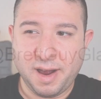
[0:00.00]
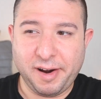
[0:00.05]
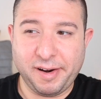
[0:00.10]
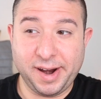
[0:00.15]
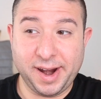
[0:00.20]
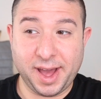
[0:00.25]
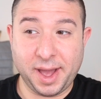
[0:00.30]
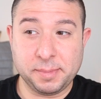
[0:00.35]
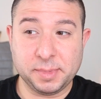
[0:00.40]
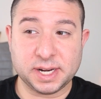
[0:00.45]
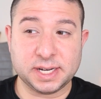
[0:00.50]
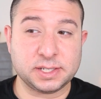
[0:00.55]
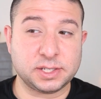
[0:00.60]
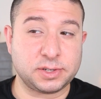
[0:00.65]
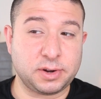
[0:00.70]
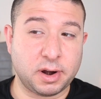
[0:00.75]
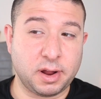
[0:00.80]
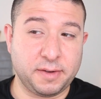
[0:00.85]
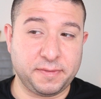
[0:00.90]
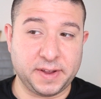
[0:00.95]
All right, I'm gonna
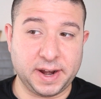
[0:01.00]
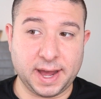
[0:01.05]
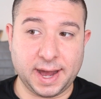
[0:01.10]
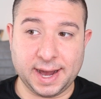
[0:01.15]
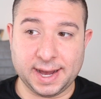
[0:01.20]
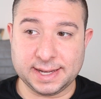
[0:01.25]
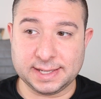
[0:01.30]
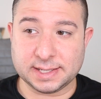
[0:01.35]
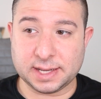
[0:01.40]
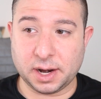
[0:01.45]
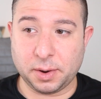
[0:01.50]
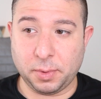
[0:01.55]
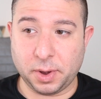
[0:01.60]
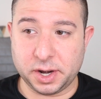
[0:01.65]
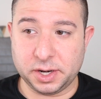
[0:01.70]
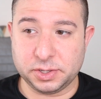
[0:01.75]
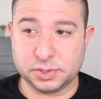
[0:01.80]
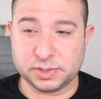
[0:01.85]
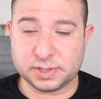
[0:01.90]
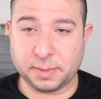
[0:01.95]
start off in eyes and I
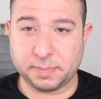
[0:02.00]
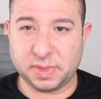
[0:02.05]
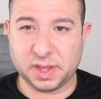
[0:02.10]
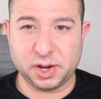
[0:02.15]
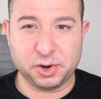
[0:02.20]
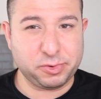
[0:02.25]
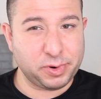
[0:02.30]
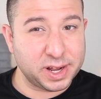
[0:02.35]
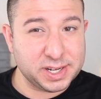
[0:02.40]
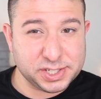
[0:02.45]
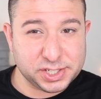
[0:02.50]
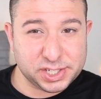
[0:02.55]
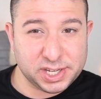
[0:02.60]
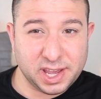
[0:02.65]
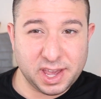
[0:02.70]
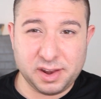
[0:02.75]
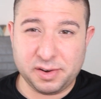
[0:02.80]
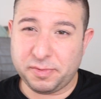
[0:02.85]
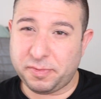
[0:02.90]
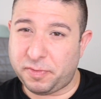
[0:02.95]
wanna do something
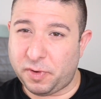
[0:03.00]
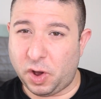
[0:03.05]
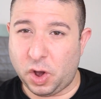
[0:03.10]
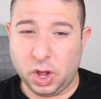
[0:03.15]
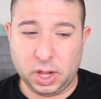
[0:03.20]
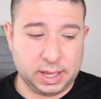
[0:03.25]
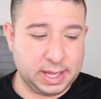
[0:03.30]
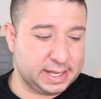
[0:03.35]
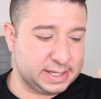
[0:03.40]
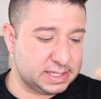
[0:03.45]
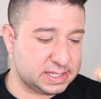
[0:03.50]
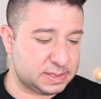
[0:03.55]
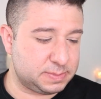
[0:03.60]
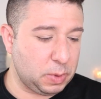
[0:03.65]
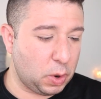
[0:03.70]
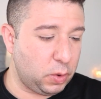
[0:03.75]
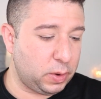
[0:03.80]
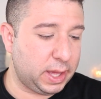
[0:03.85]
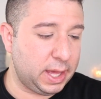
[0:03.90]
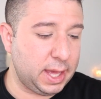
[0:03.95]
grungy and fall and
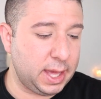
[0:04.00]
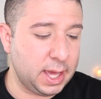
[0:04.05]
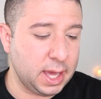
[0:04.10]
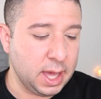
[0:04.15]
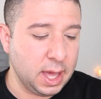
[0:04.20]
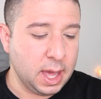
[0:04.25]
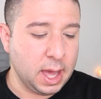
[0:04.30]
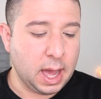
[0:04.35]
smoky.